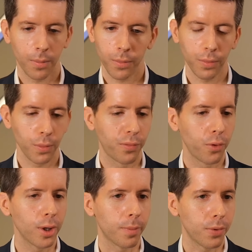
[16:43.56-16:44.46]
We
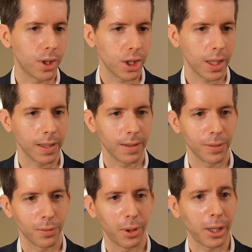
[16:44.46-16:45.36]
fully appreciate
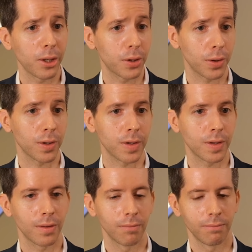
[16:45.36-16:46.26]

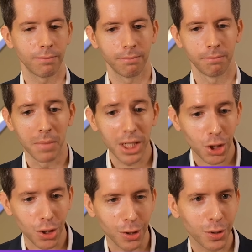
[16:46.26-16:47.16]
regulators'
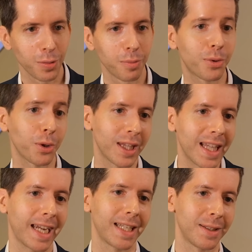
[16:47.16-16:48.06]
mission to
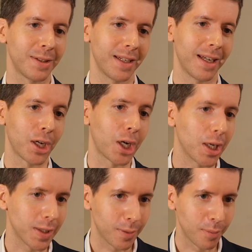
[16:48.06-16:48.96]
protect
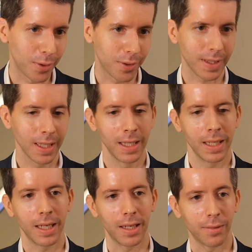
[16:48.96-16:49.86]
customers
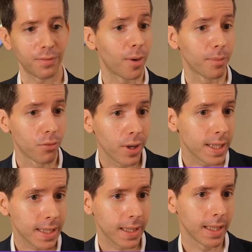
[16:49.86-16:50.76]
from
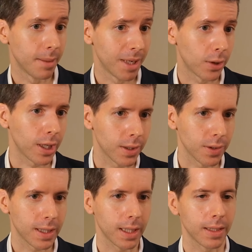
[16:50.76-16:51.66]
risk that they may not
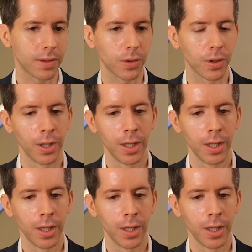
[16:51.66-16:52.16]
understand. So